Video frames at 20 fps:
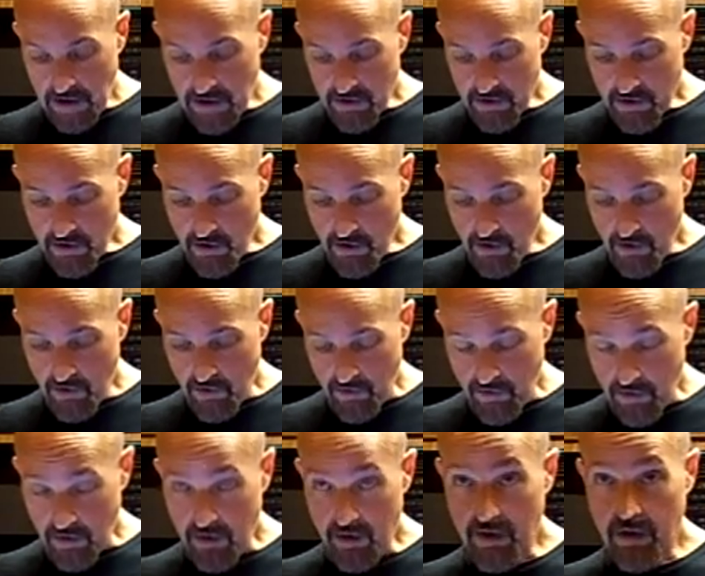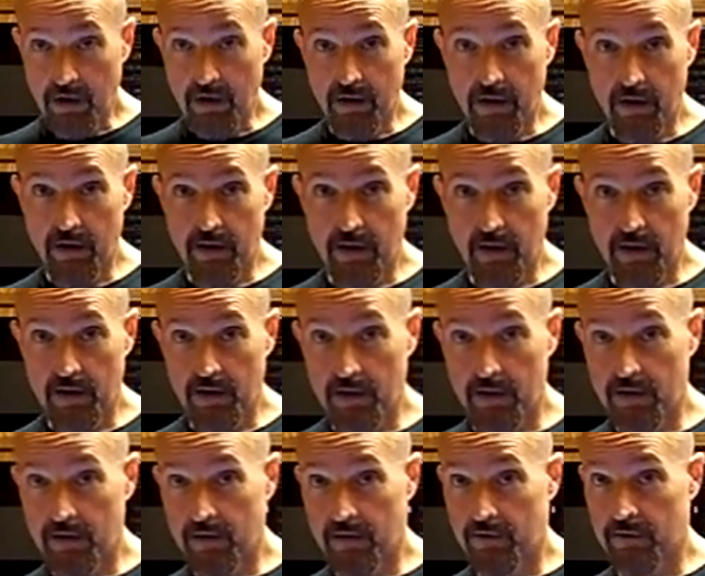So,
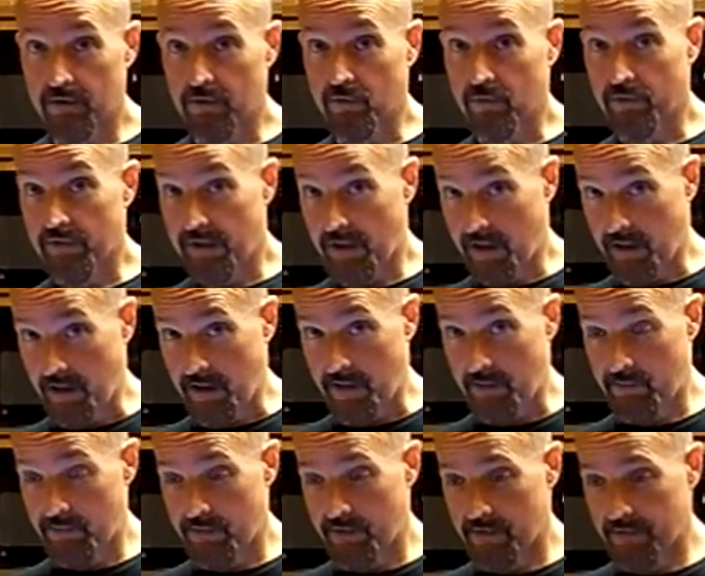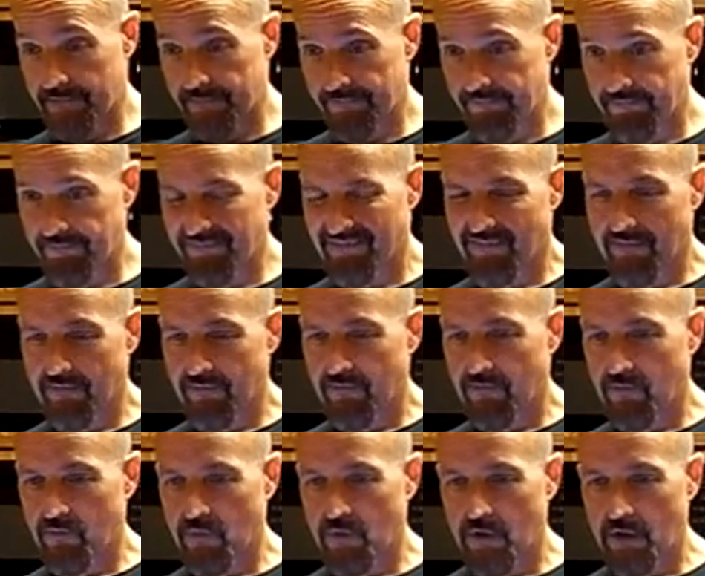to recap,
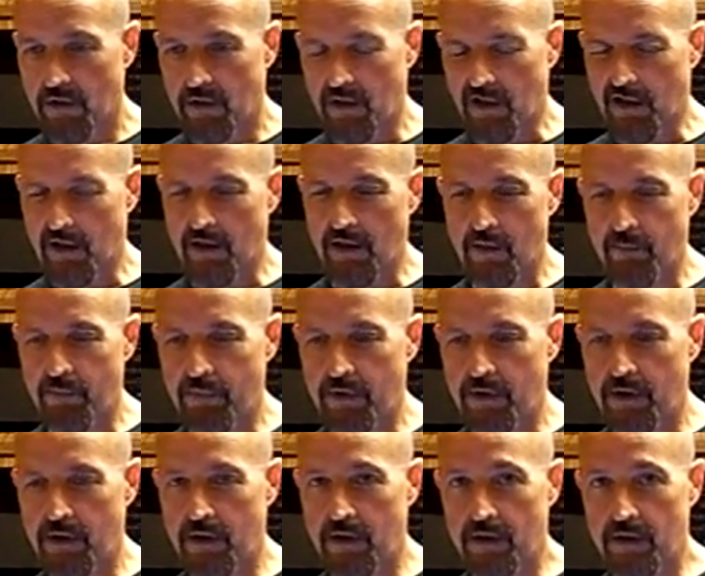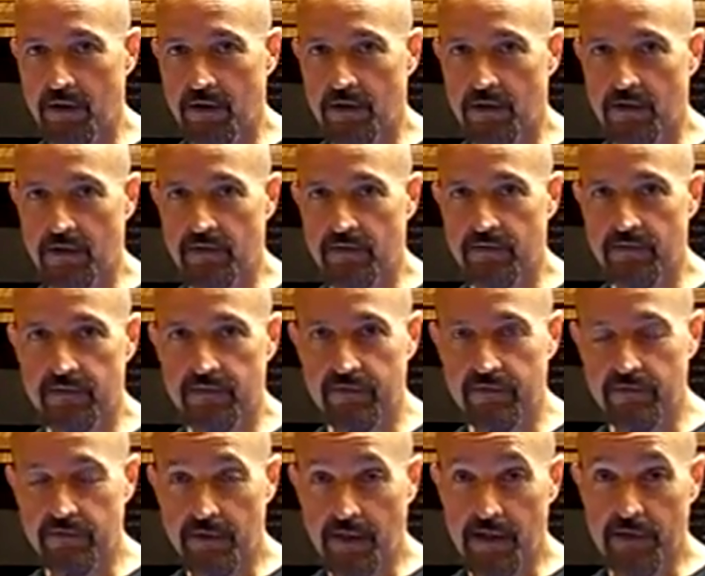a cup of
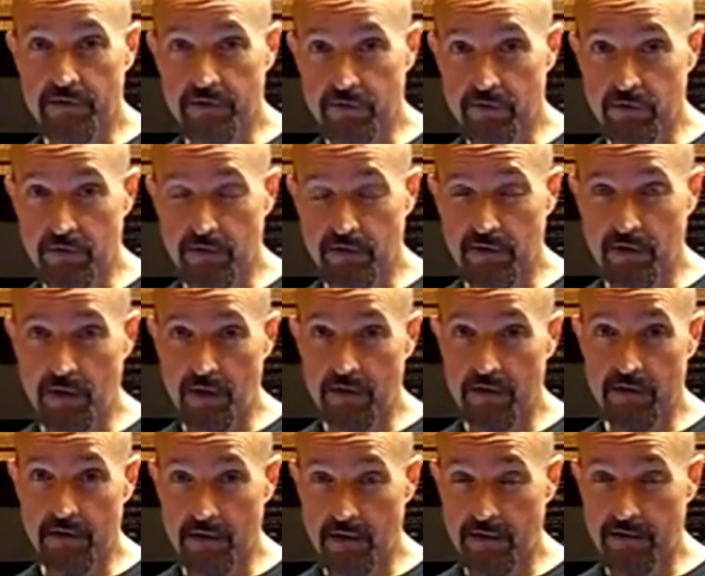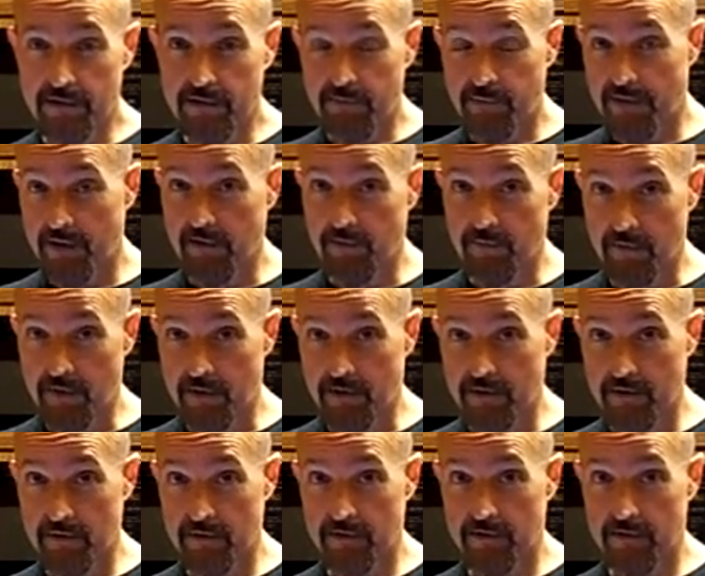natural unsalted peanut butter,